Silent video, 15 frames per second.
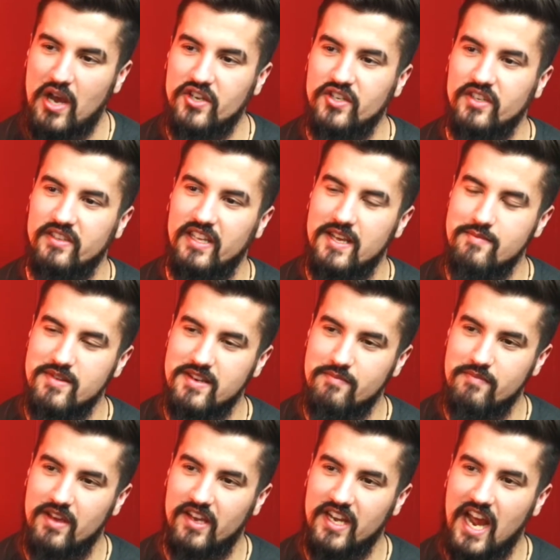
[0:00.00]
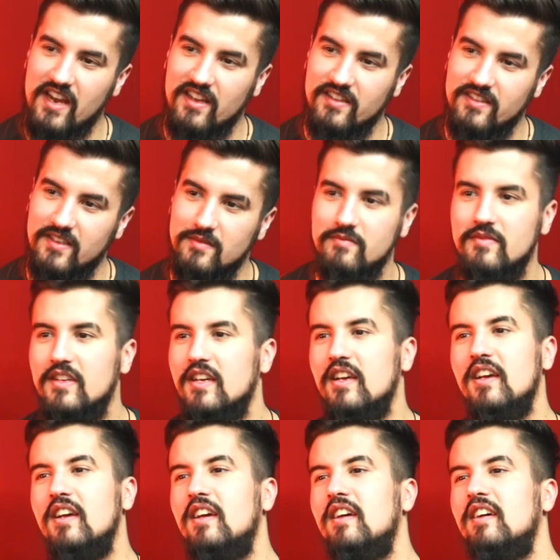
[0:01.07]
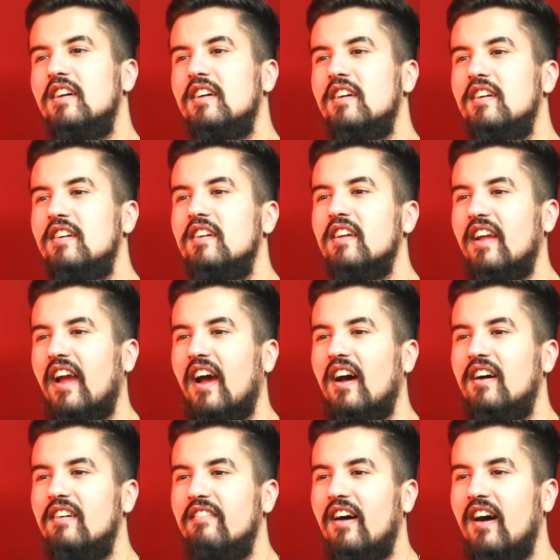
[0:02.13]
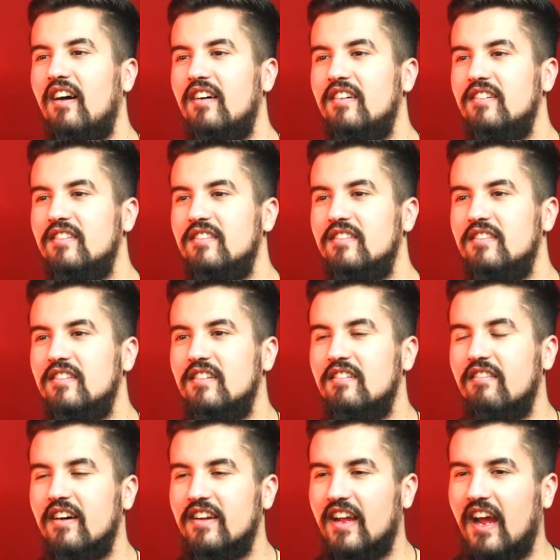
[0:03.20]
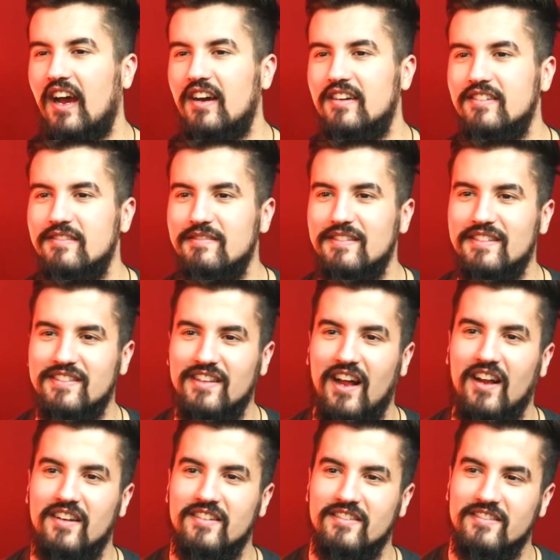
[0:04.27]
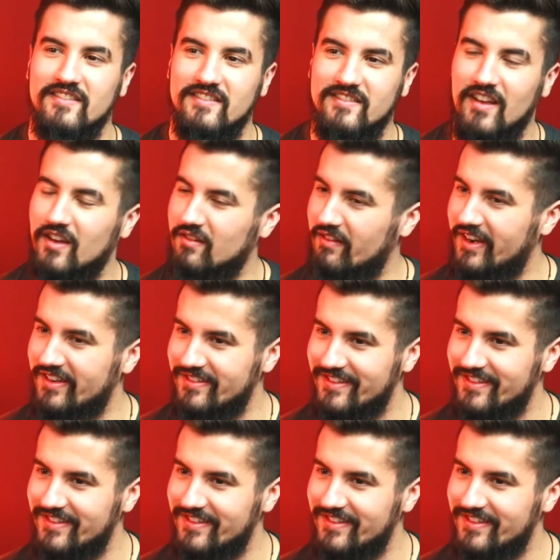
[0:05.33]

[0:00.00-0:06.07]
Punches him and annihilates him. Yeah. Well. Well, yeah it's not it's not great.